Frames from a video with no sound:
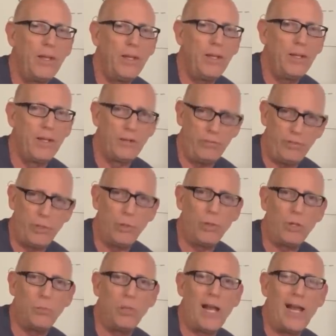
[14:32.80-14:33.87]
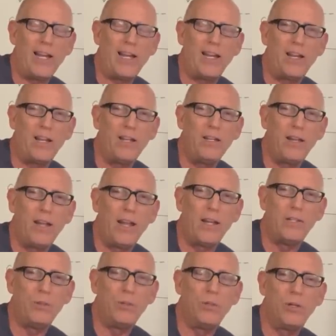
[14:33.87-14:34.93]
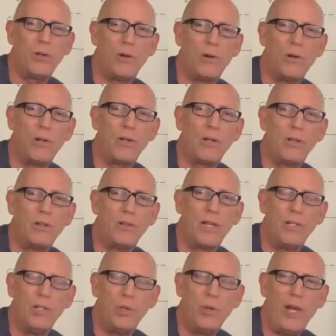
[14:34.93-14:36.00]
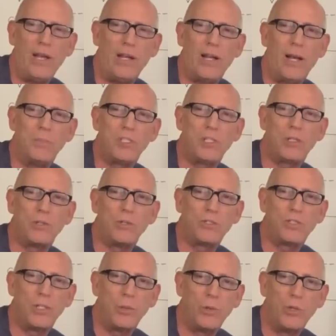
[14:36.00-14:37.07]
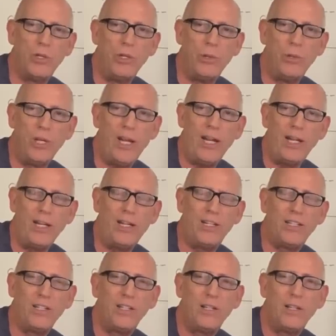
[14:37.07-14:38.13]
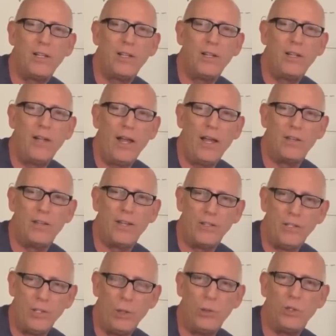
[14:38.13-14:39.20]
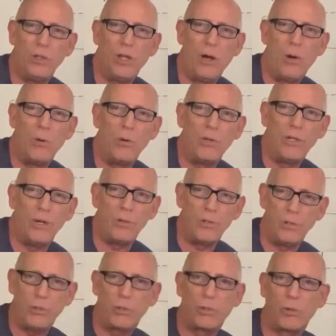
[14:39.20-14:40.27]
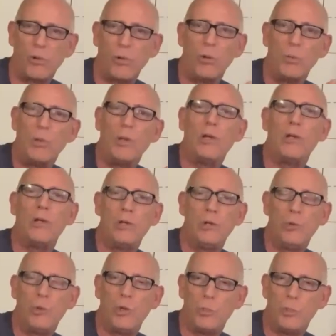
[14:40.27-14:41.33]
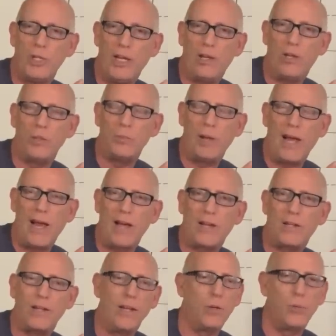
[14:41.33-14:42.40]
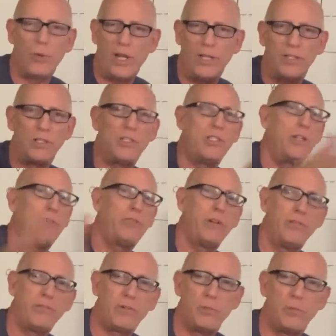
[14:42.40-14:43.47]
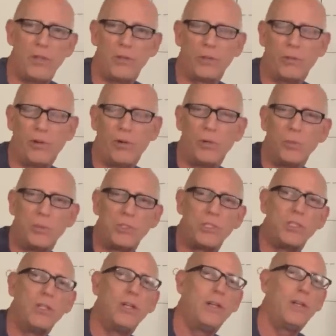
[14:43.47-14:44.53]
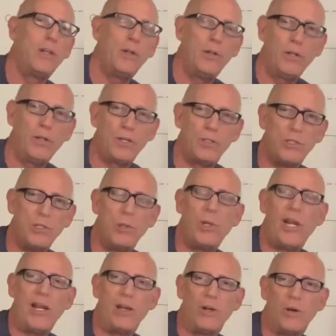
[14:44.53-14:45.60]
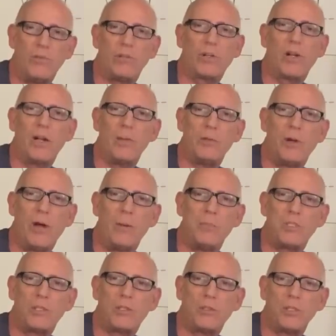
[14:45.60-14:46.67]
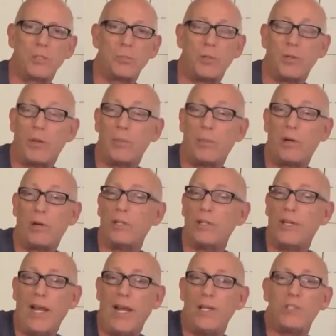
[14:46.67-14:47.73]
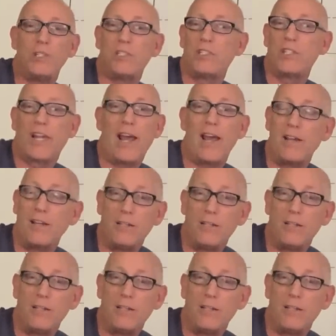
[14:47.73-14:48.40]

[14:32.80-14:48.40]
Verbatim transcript: If you were a black kid and you learned that you had obstacles that were unique and that you alone, you know, your group will be held back in a way that's different from other groups because you can't overcome your obstacles, but apparently Asians can.